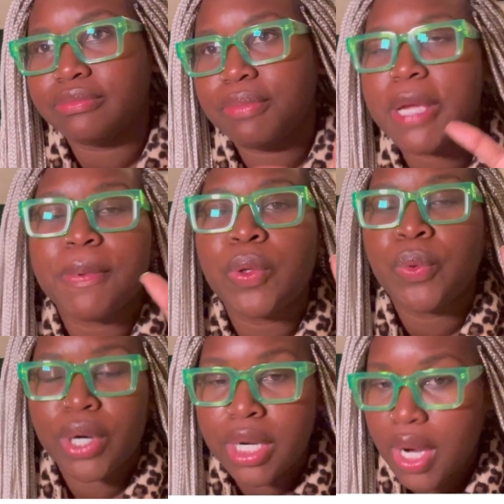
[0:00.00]
people who
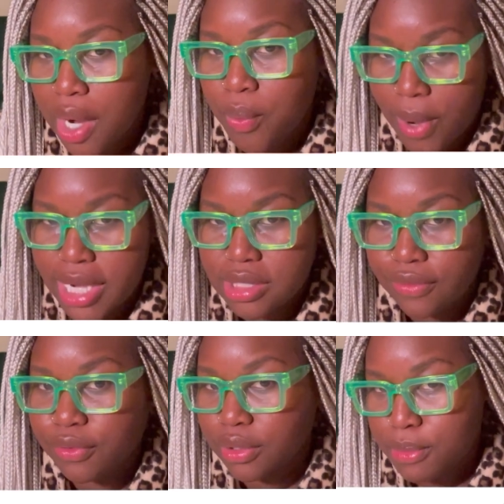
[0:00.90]
are not white
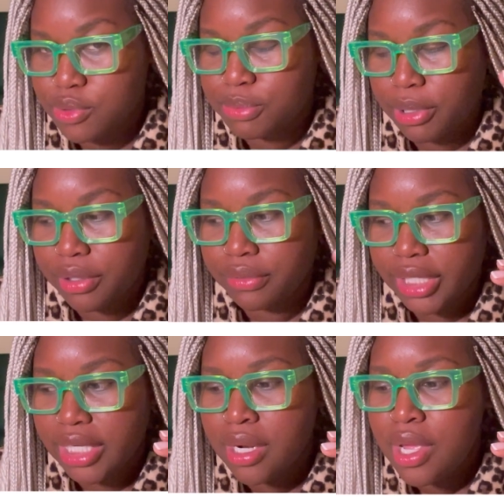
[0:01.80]
for the most part,
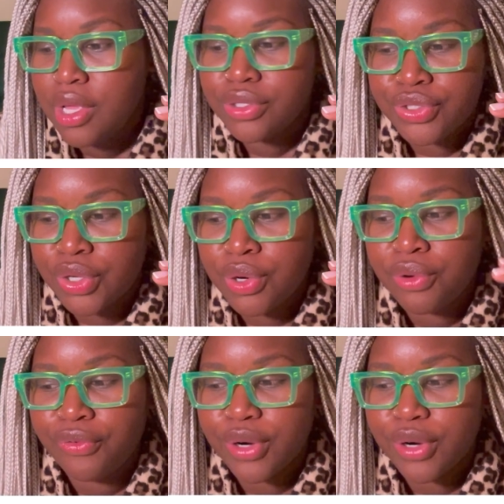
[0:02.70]
right? So, for